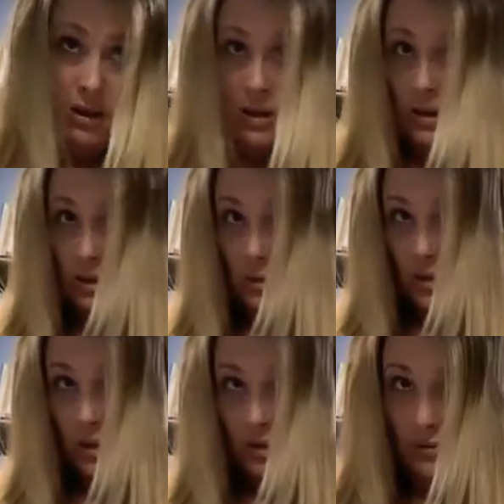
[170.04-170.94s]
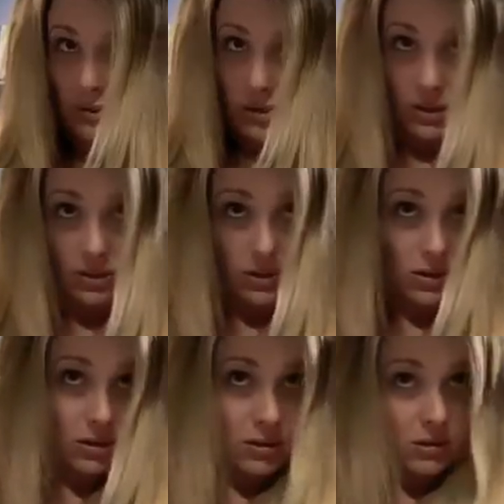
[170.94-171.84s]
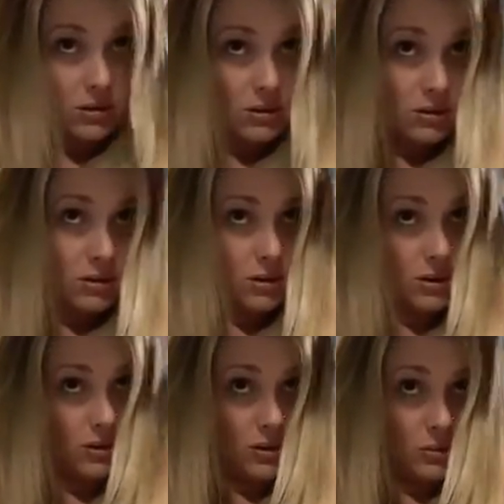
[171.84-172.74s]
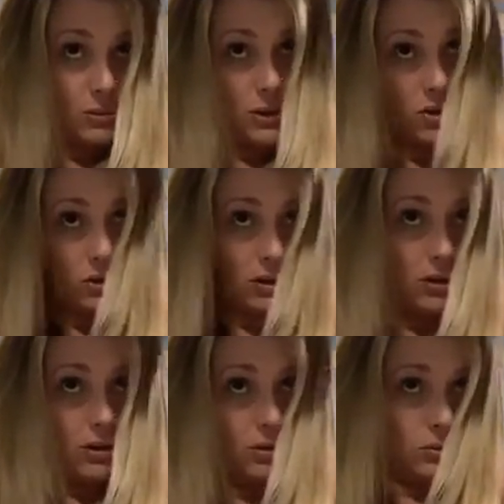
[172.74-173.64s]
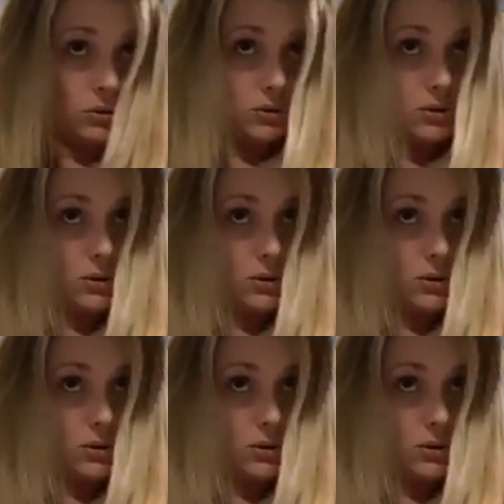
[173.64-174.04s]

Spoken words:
especially for just like anything you want to make sure you get all your roots.